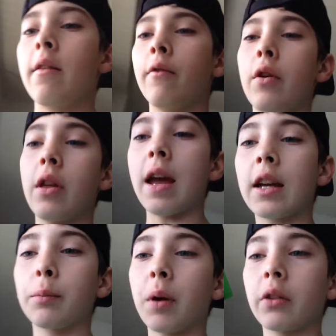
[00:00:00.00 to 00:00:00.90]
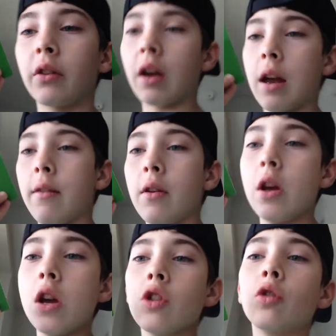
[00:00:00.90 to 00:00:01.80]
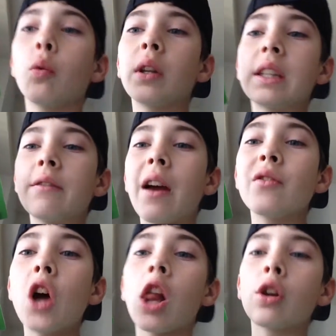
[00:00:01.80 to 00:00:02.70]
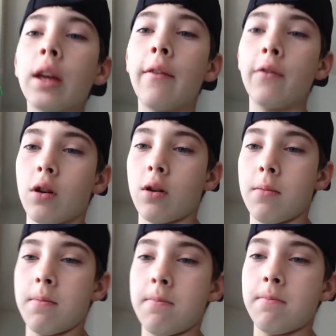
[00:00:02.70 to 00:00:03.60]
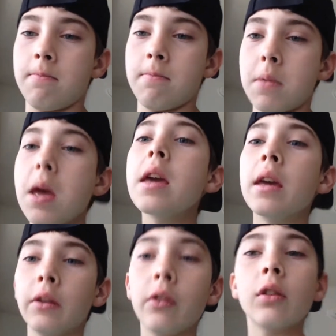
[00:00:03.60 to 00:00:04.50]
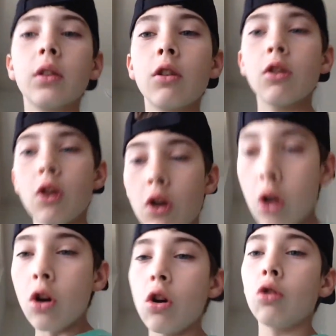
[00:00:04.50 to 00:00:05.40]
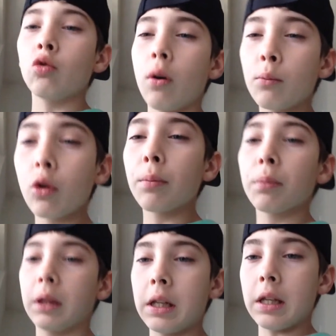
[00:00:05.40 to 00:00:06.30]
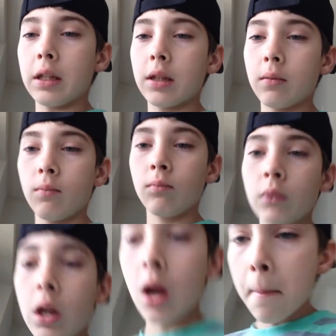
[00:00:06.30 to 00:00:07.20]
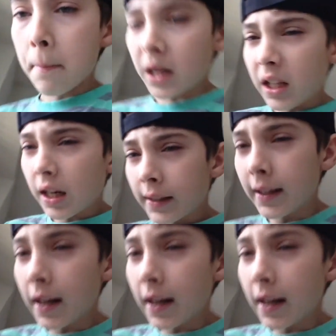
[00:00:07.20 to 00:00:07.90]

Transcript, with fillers: for the Xbox Live $25 gift card is, drumroll please, Daniel